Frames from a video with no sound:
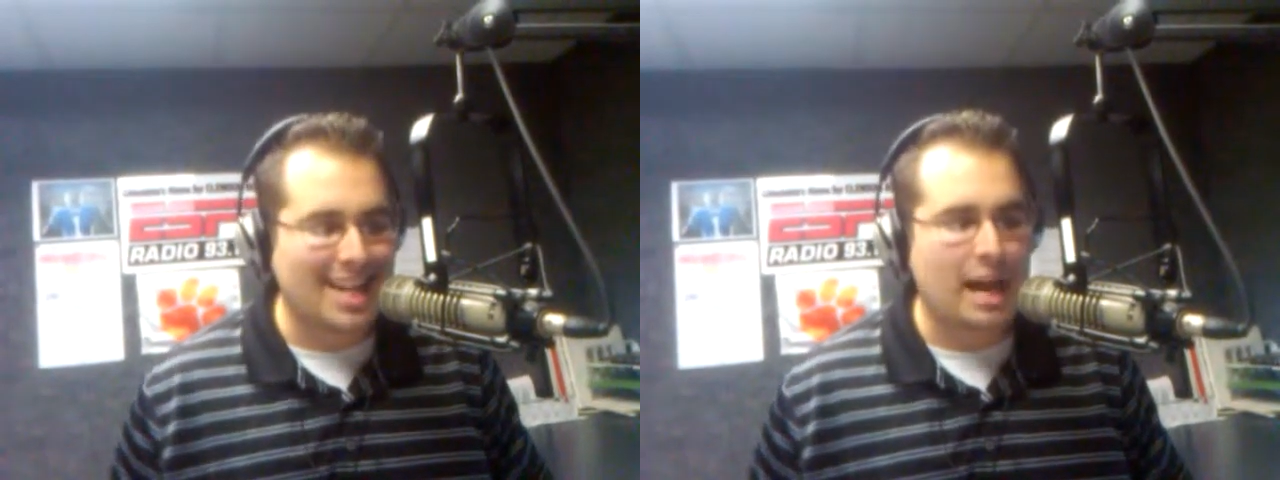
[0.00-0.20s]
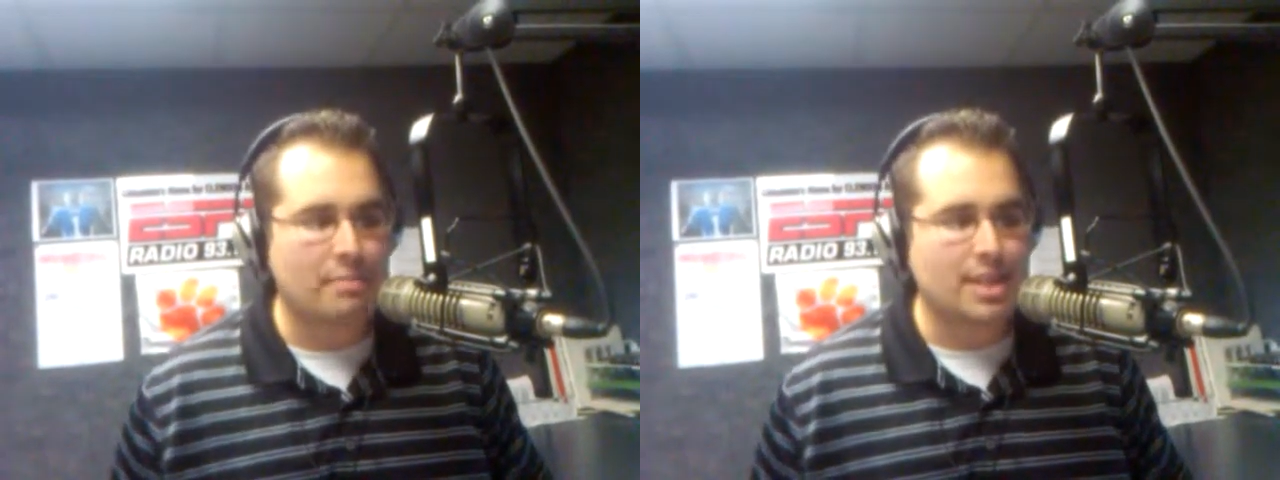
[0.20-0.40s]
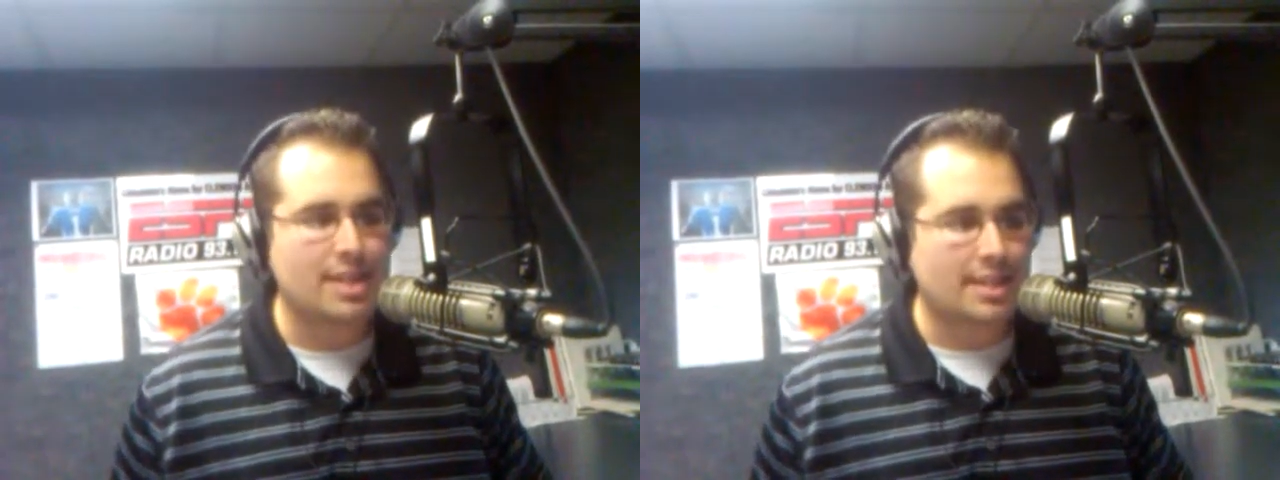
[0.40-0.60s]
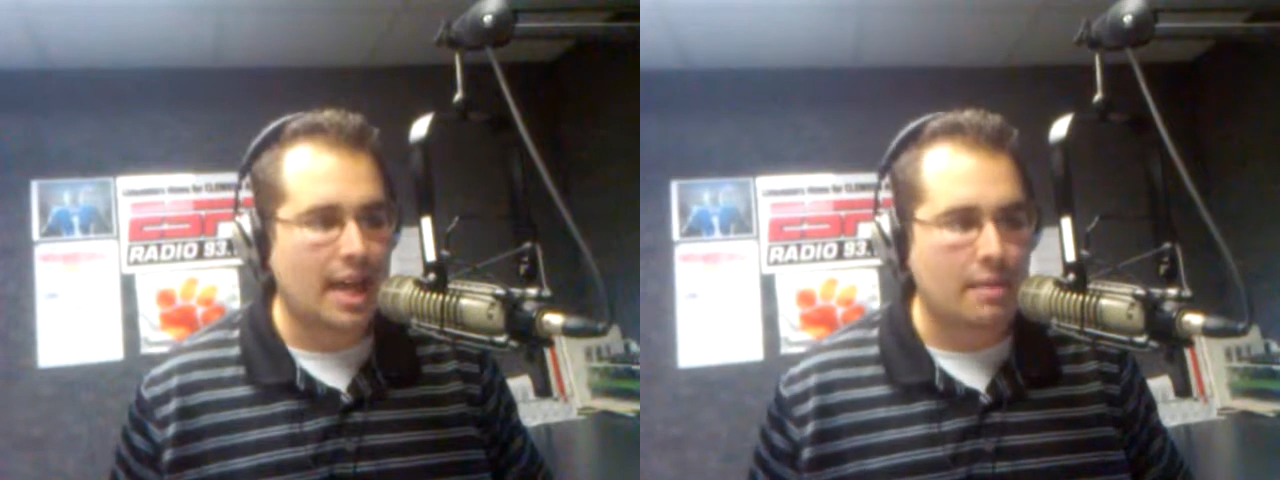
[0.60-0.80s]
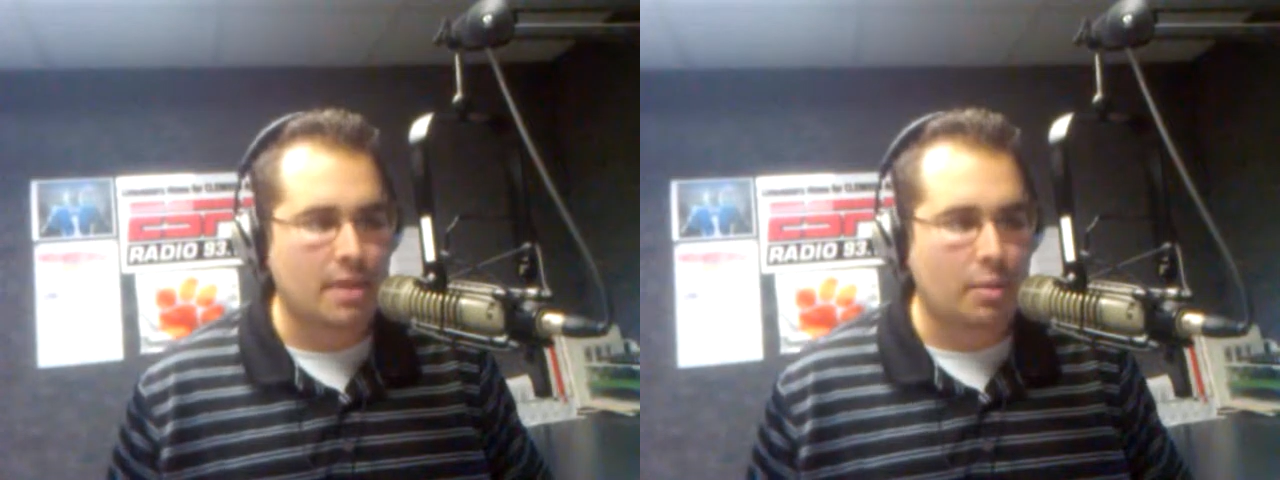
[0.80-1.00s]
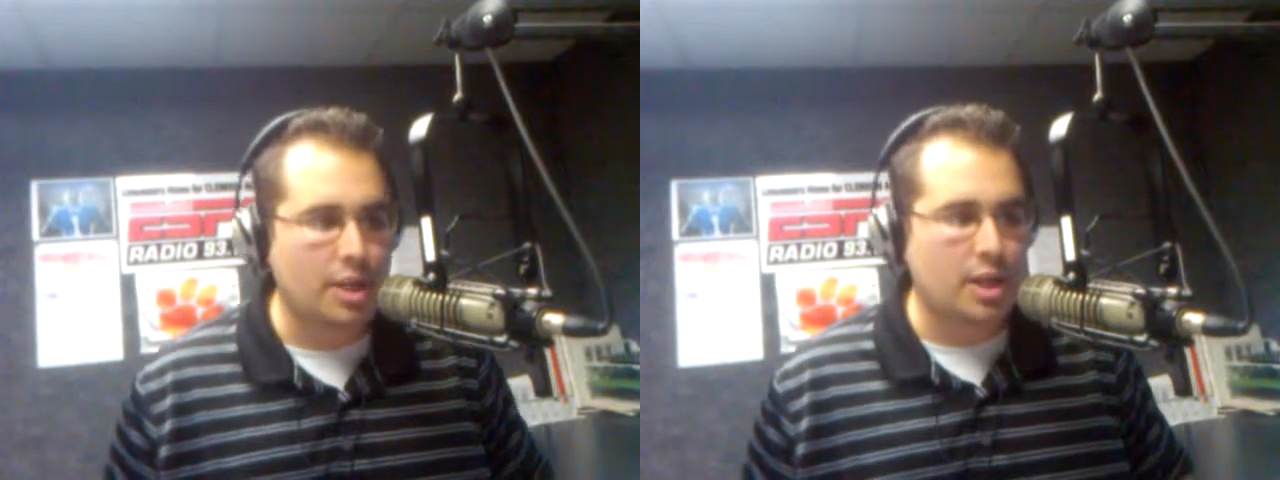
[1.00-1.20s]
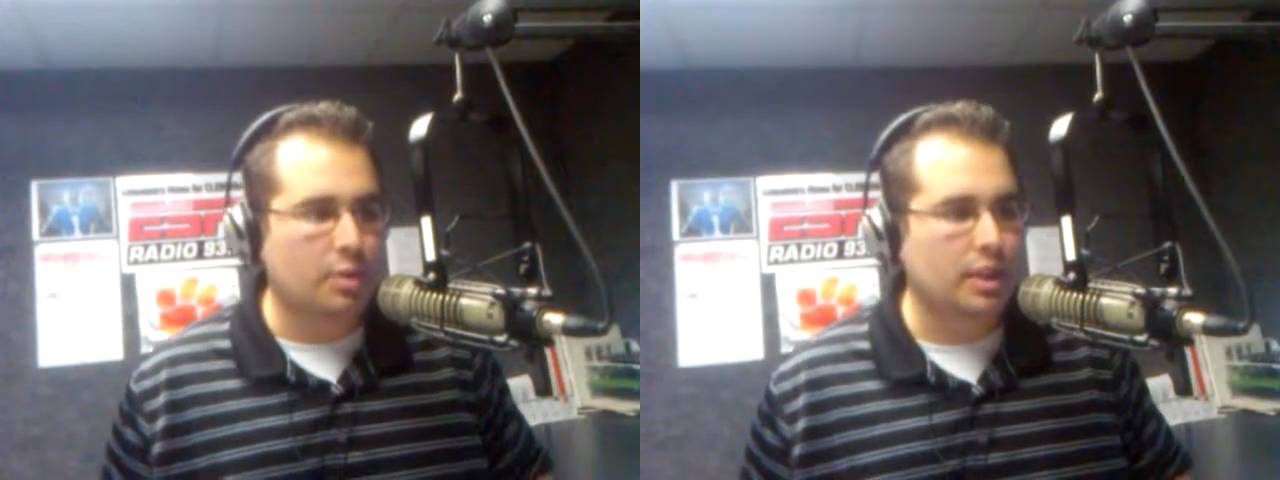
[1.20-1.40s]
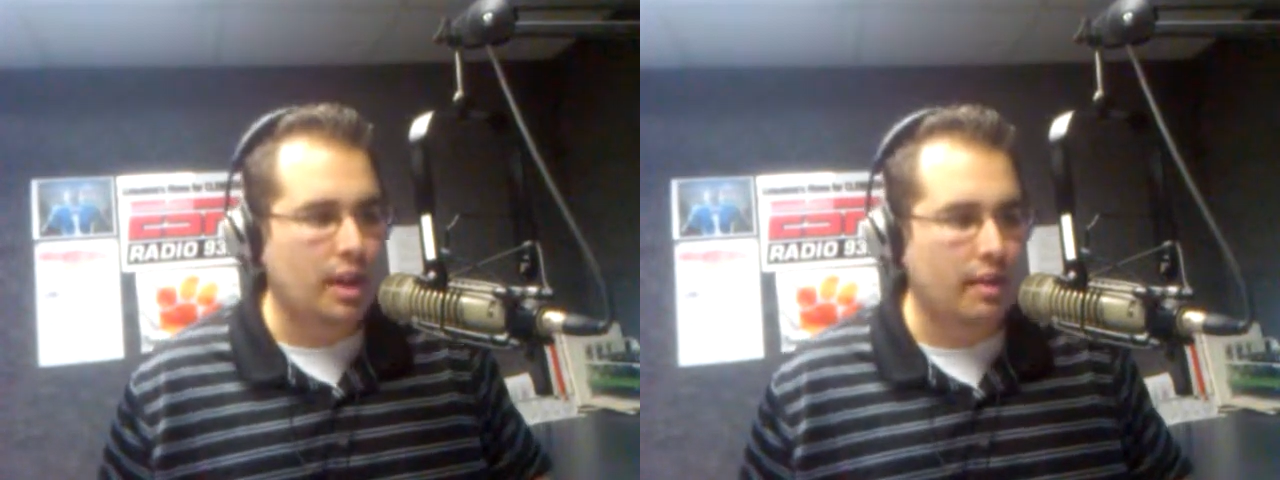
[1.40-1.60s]
time in this game that we
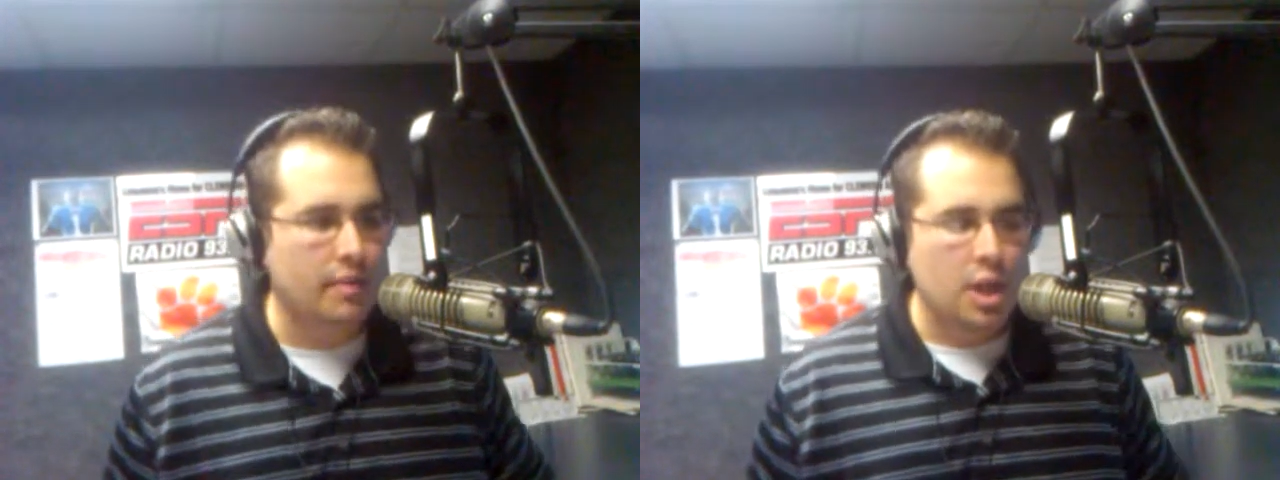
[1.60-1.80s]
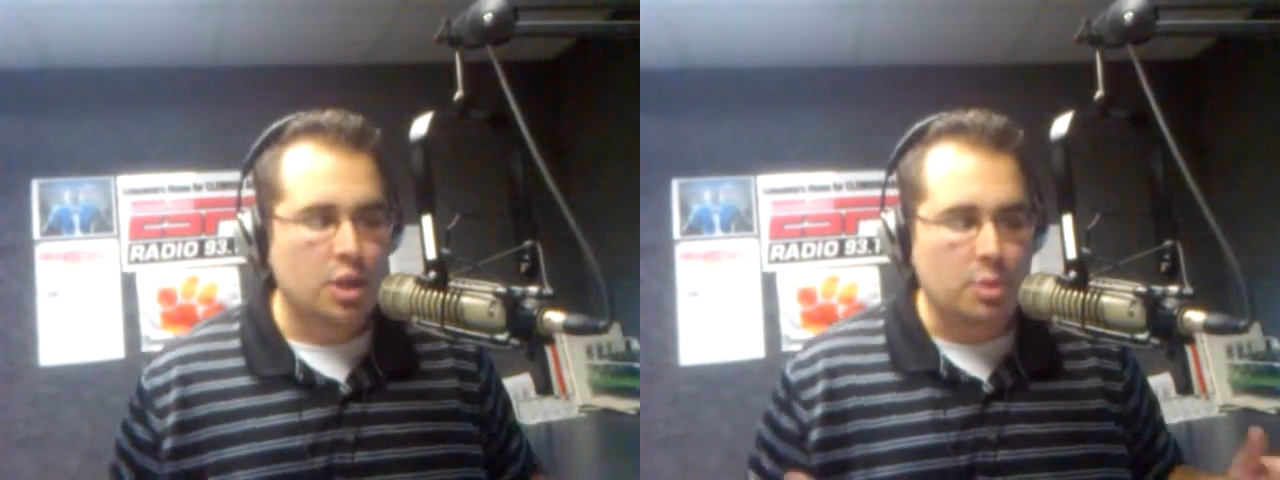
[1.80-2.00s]
know and love.